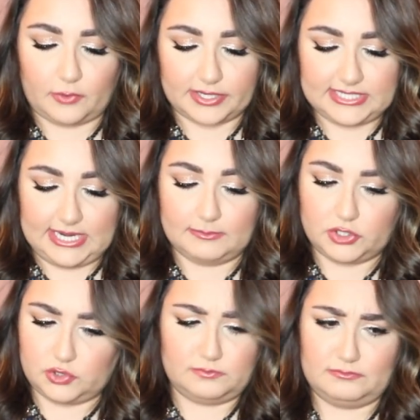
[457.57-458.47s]

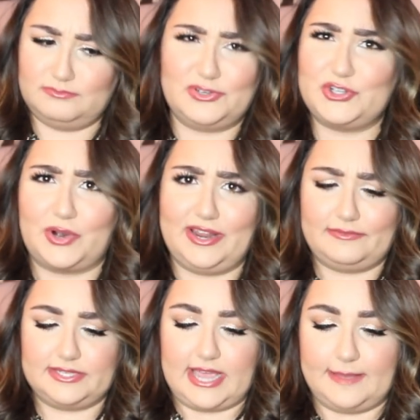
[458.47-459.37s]
14 majority
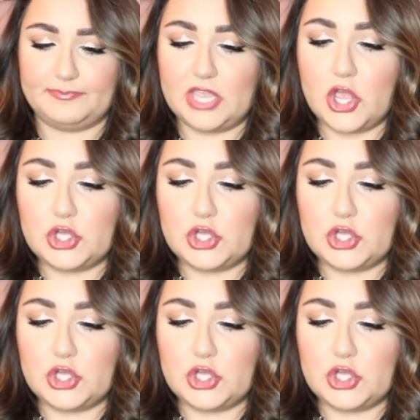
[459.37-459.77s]
of the time.